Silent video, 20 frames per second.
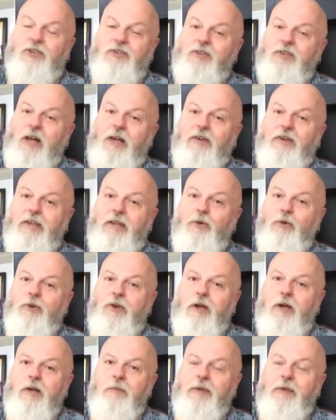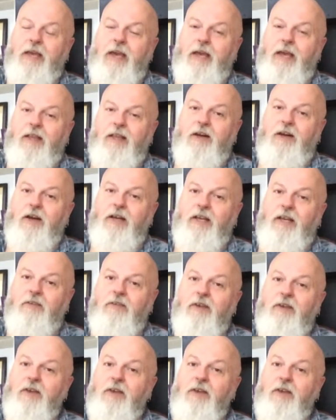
because like Neil Young would be headlining